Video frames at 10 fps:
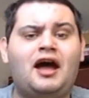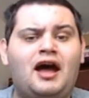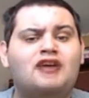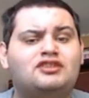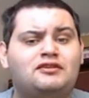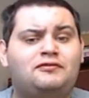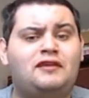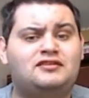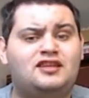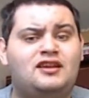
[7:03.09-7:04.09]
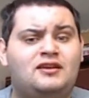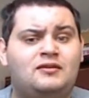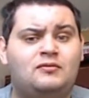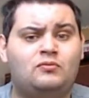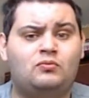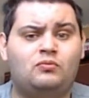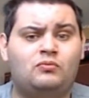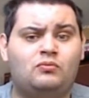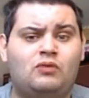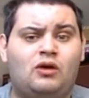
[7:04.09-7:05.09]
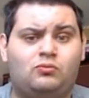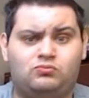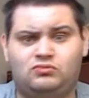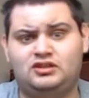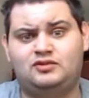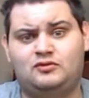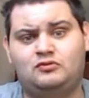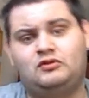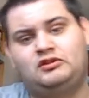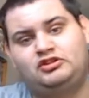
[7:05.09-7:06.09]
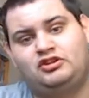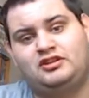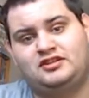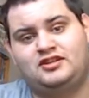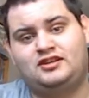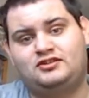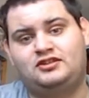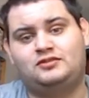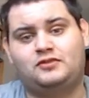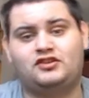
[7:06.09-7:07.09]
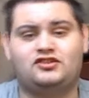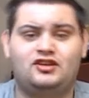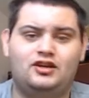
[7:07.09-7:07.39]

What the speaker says: actually fits in well was during the sex scenes because